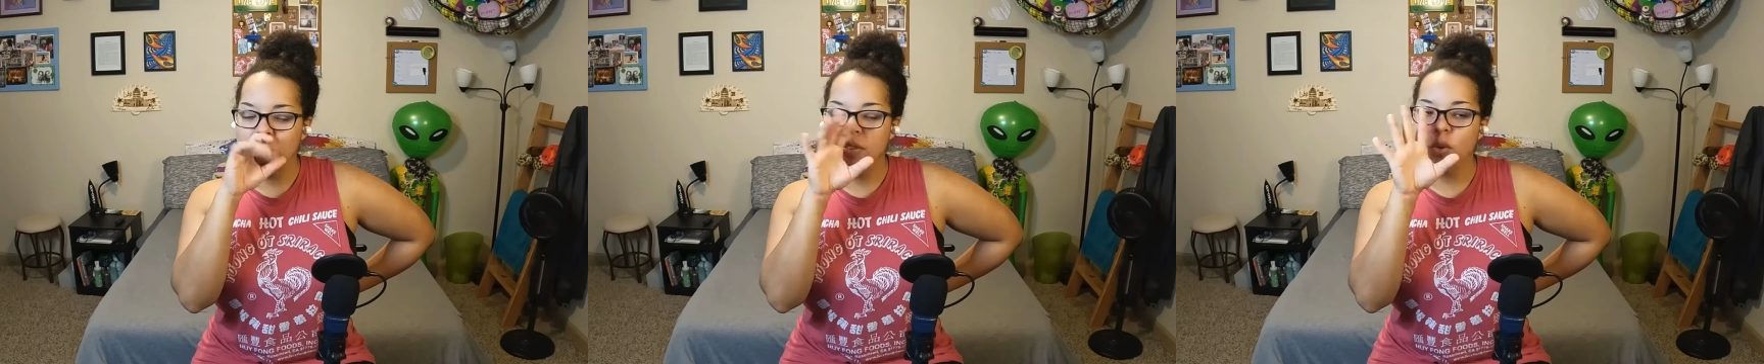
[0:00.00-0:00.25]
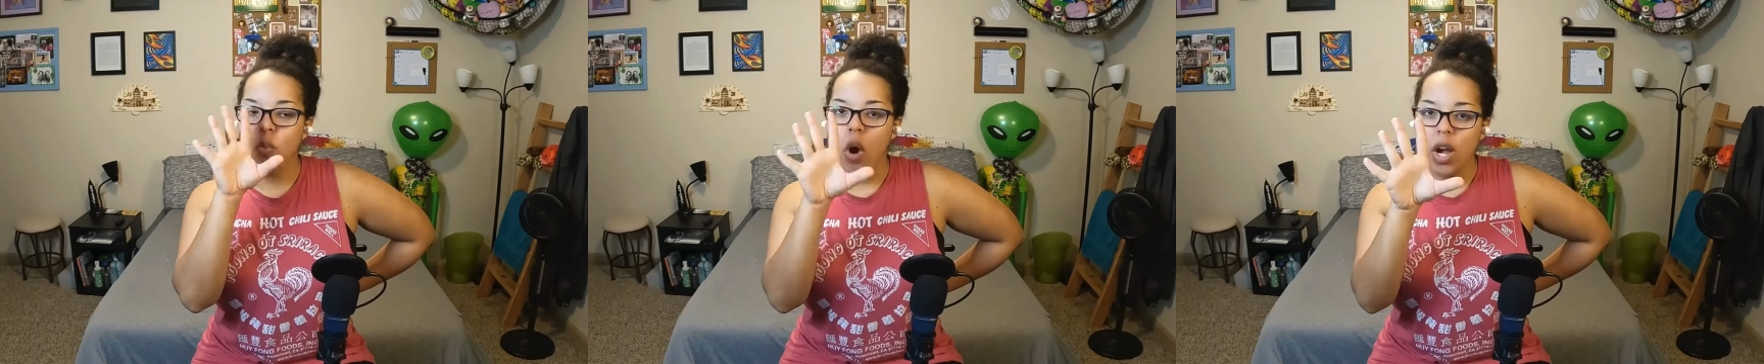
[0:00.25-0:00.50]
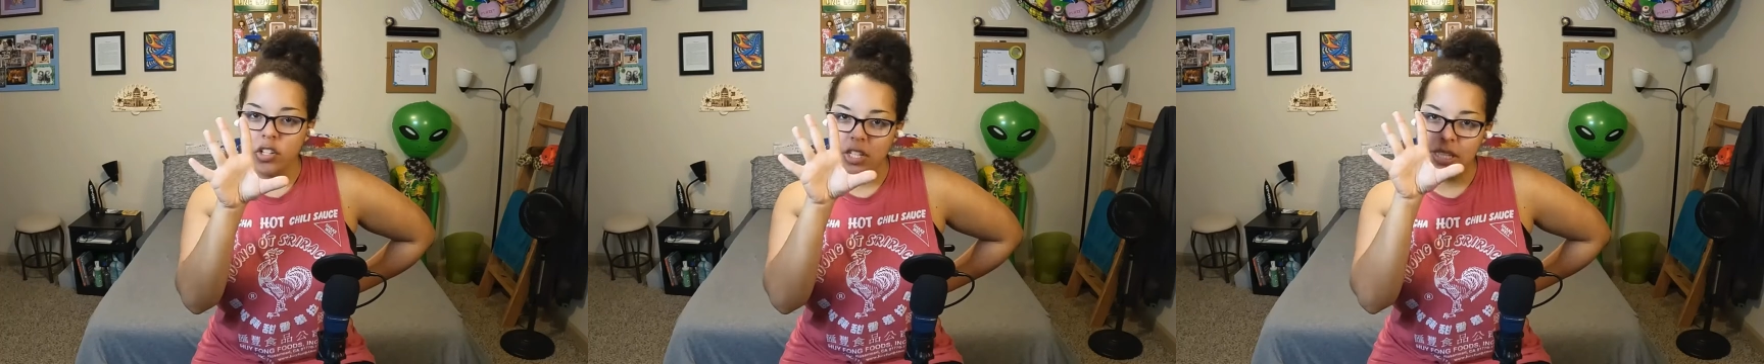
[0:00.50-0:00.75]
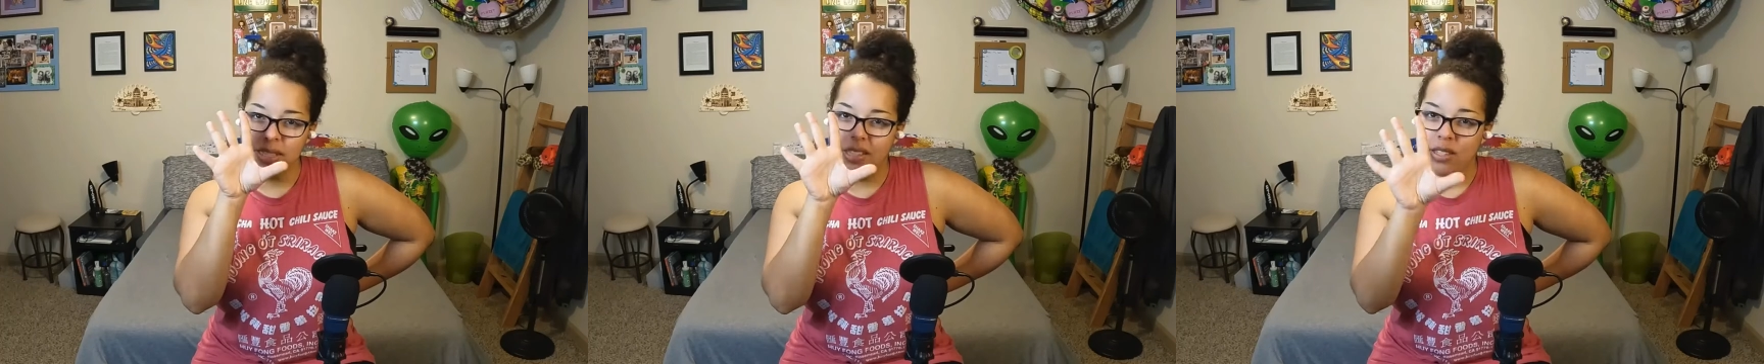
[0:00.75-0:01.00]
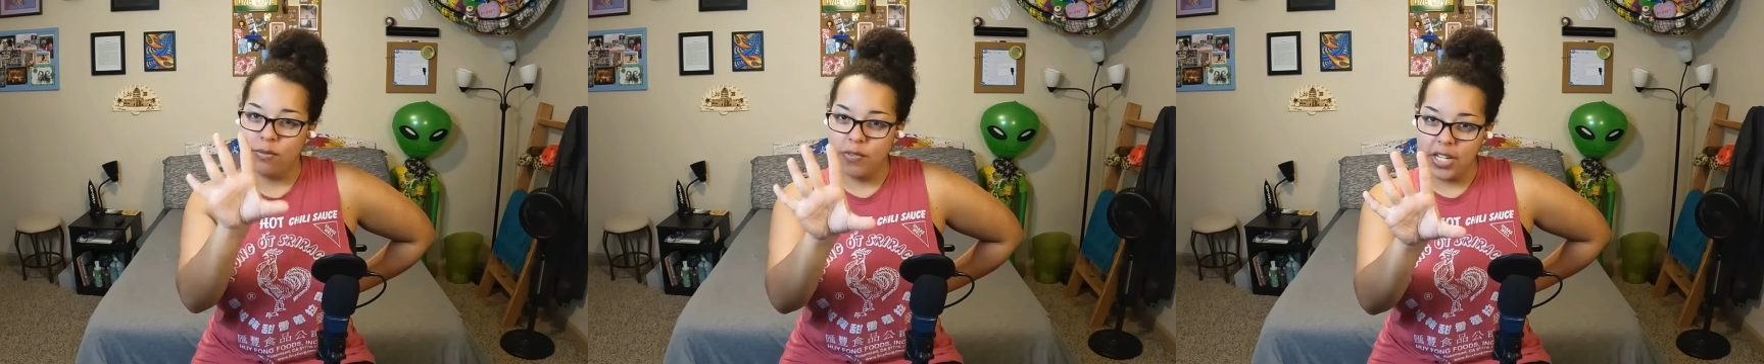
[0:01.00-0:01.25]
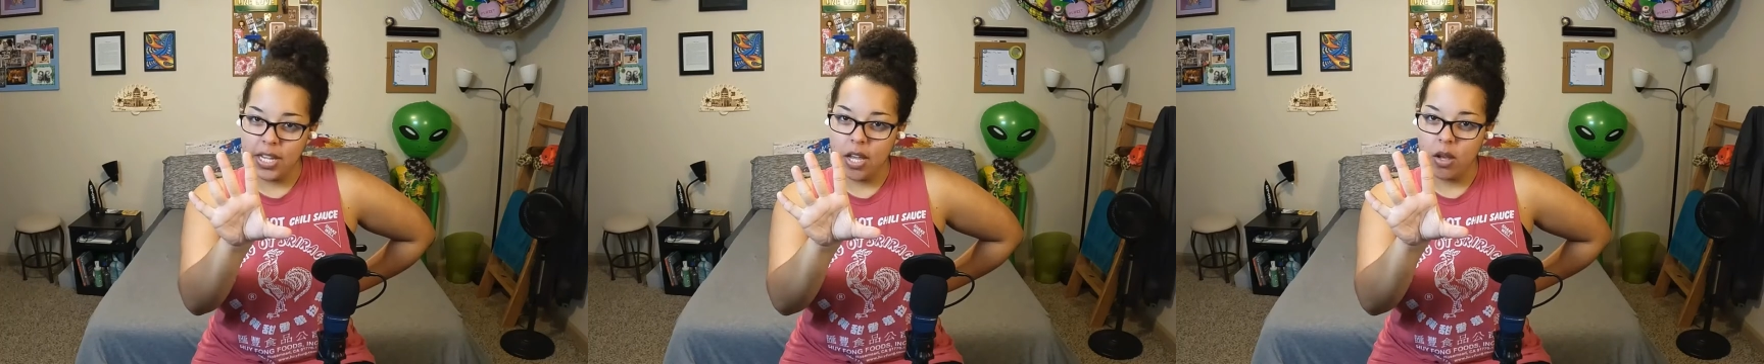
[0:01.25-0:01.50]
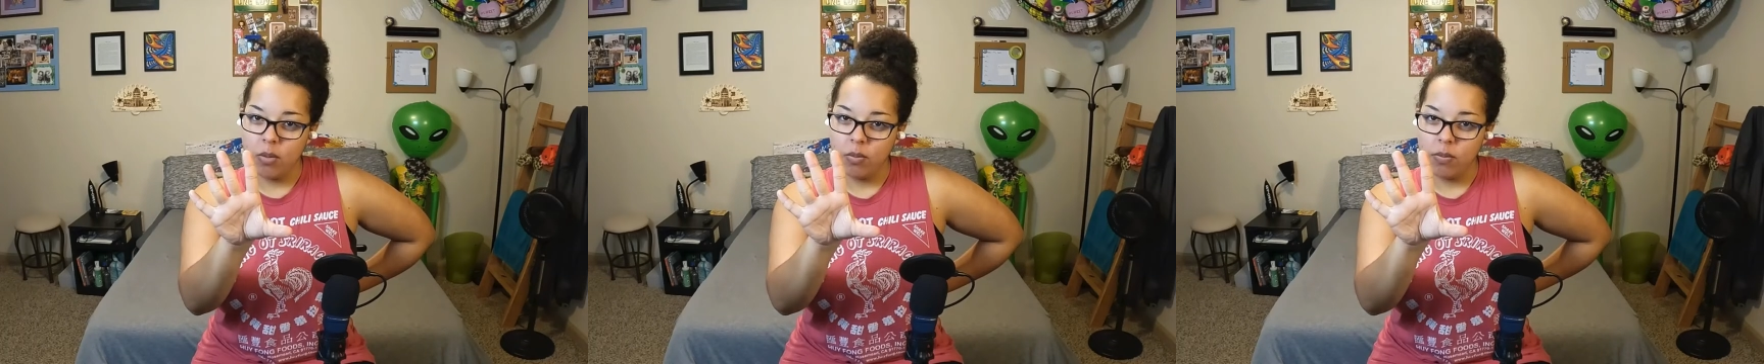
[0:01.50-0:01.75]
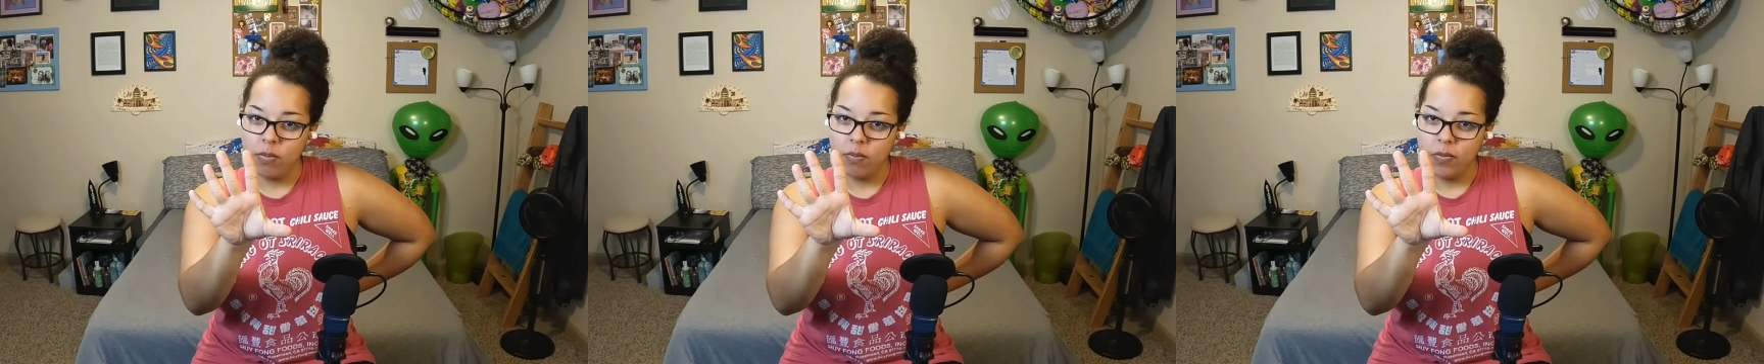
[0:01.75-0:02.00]
If you're watching this video,
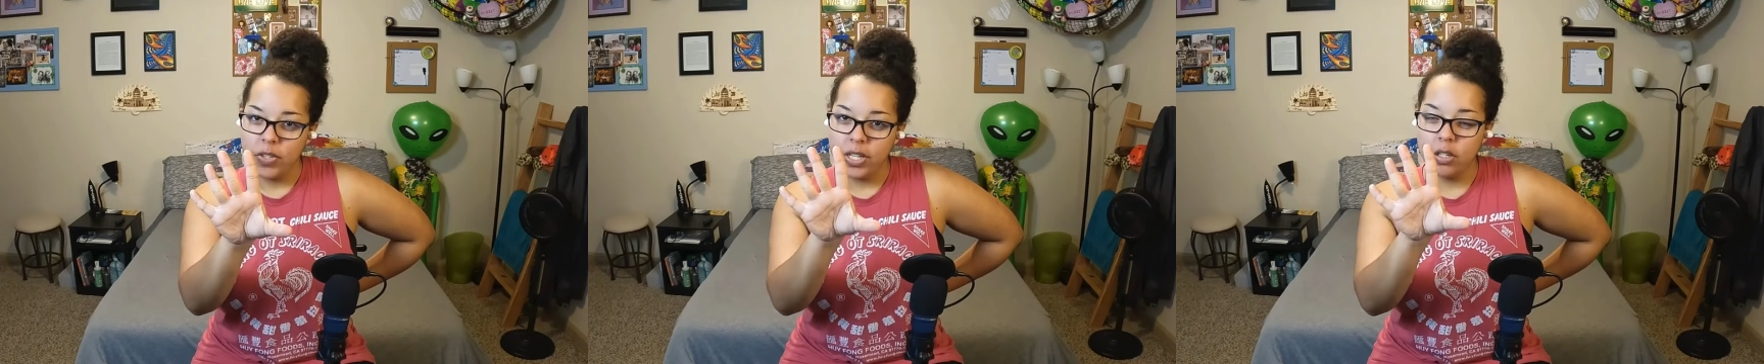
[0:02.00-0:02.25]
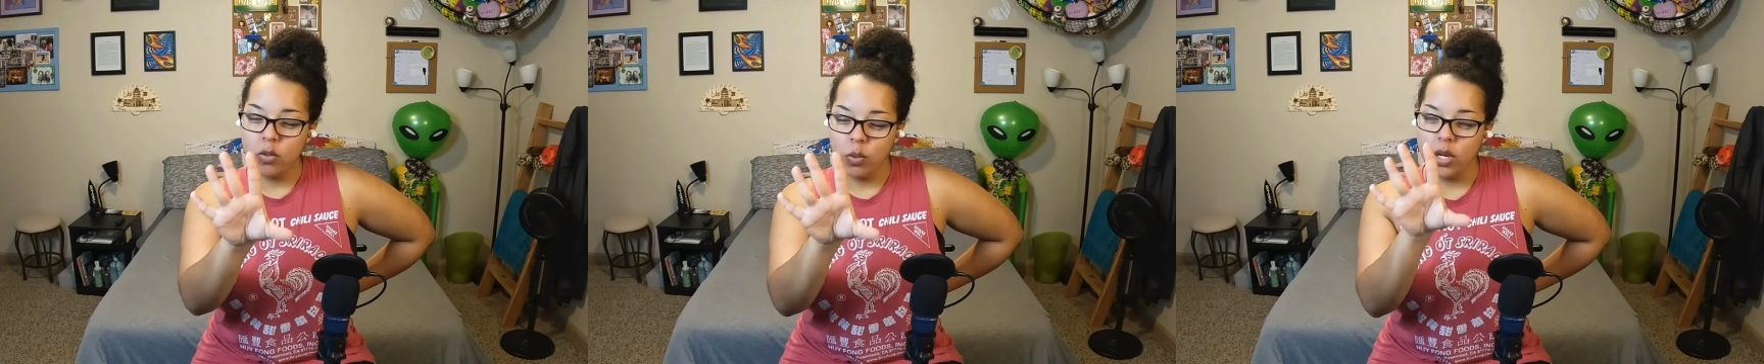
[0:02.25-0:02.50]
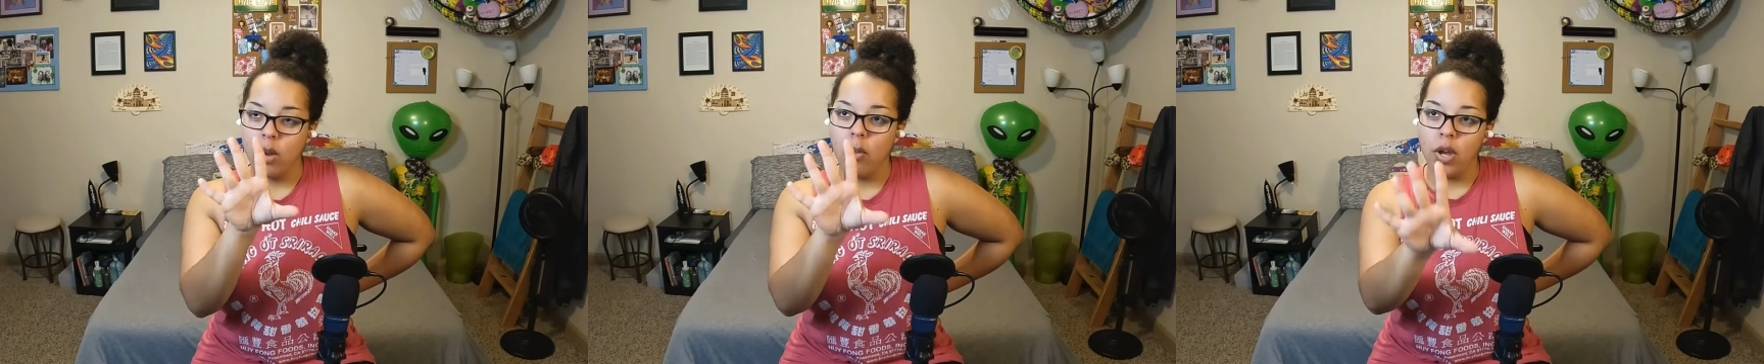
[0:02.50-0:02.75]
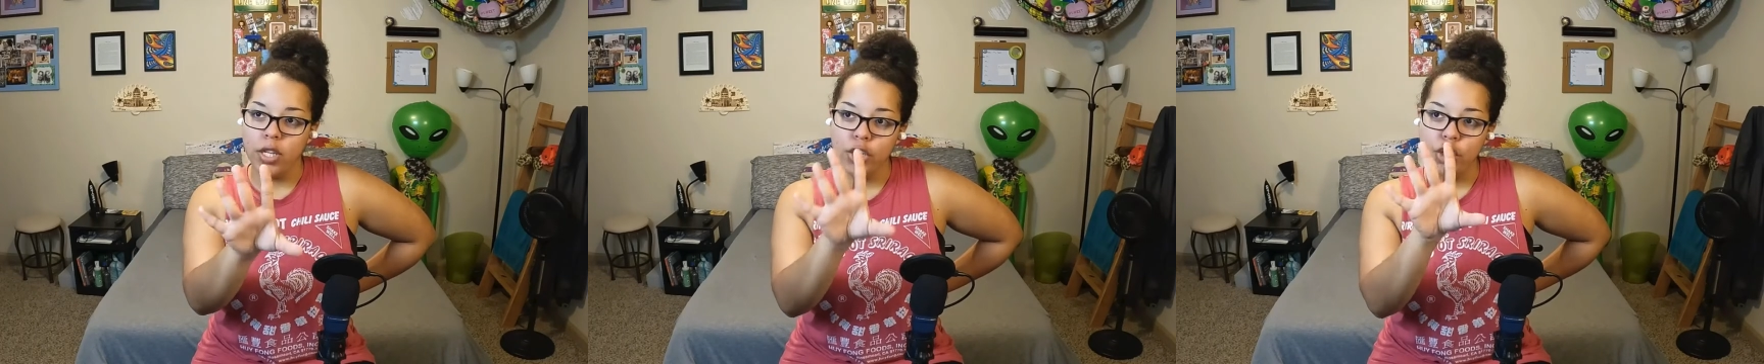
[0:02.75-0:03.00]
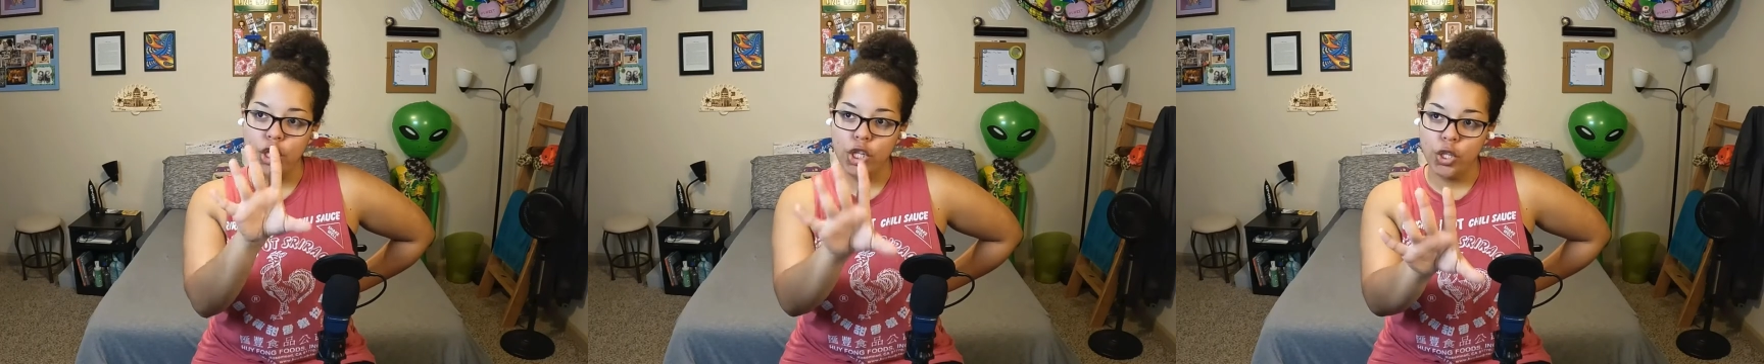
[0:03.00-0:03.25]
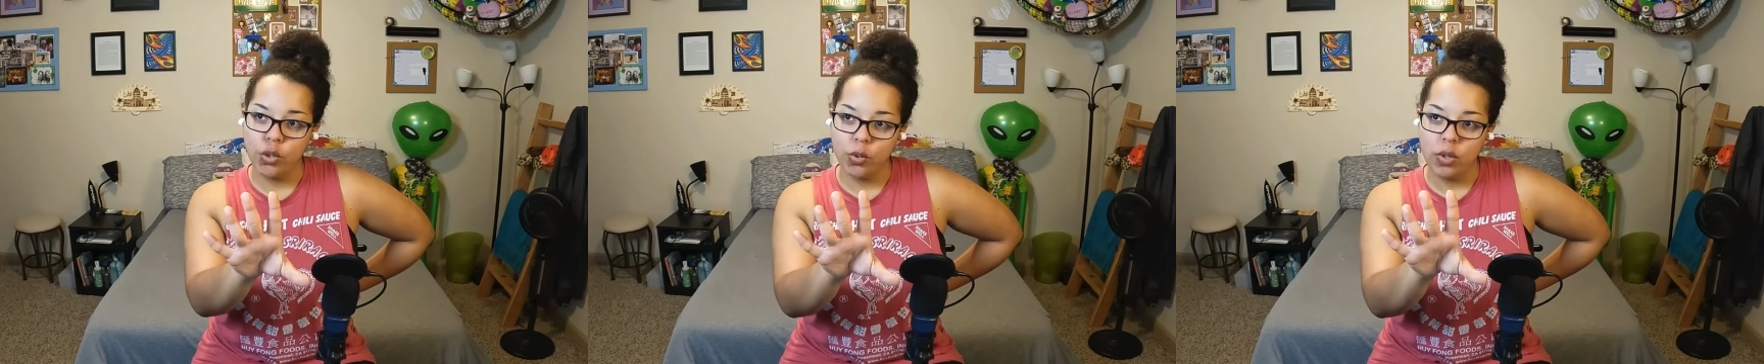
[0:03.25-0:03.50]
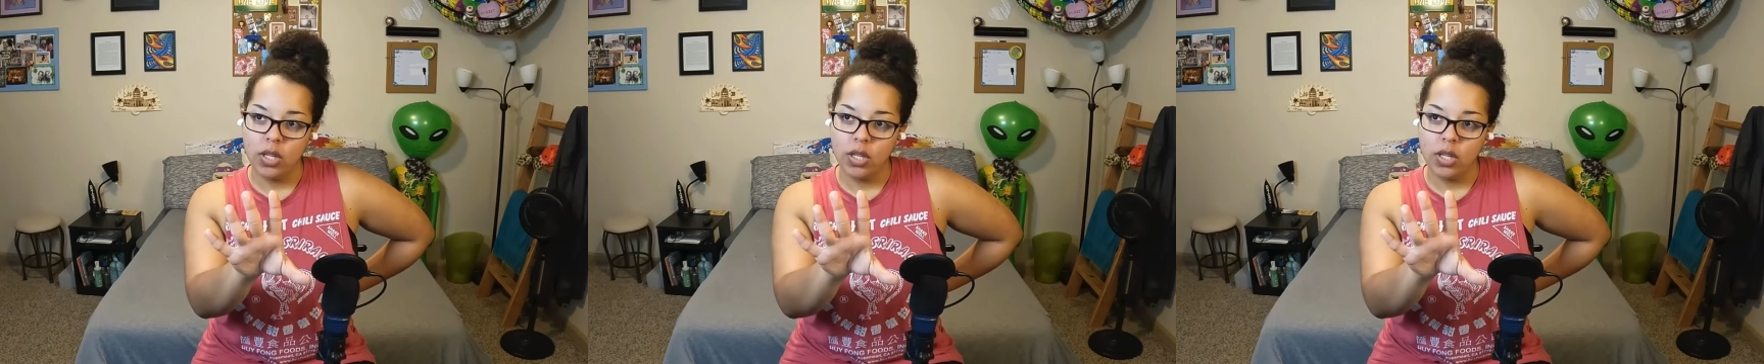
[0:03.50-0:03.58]
here's what I want you to do.